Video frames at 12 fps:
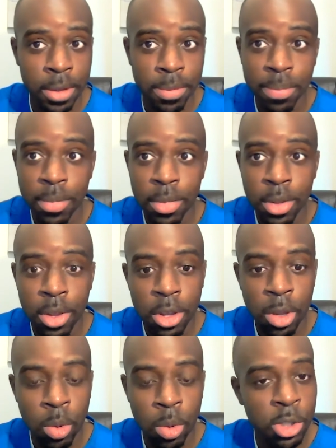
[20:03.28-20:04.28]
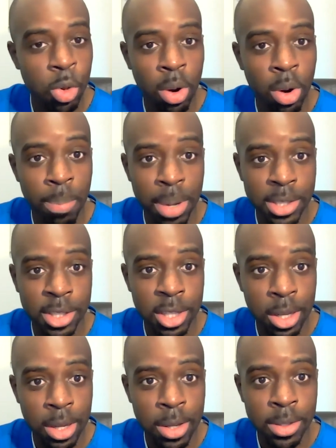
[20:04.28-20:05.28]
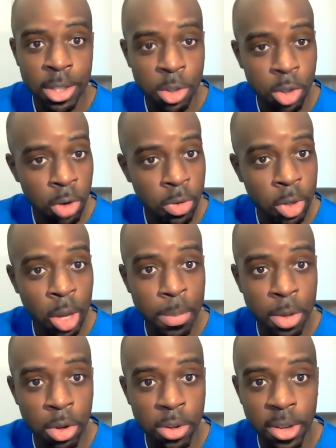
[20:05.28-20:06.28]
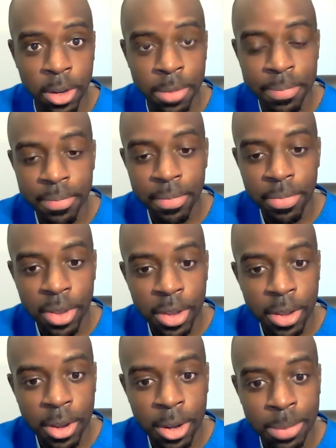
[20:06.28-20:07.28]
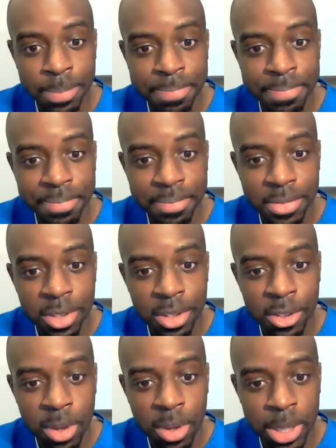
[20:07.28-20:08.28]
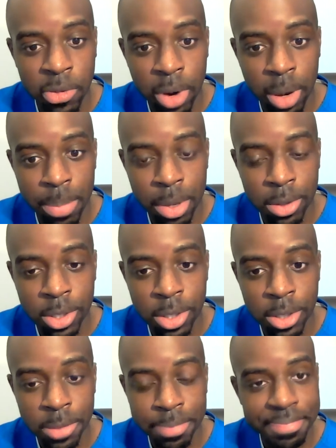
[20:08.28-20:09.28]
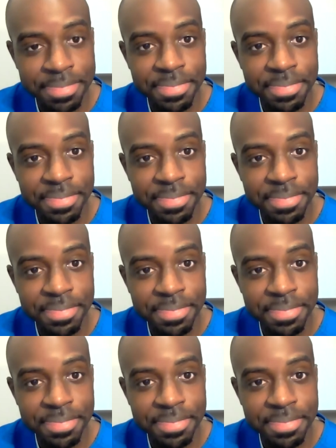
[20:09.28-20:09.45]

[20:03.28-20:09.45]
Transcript: and, you know, we just do our best to serve the community to the best of our ability.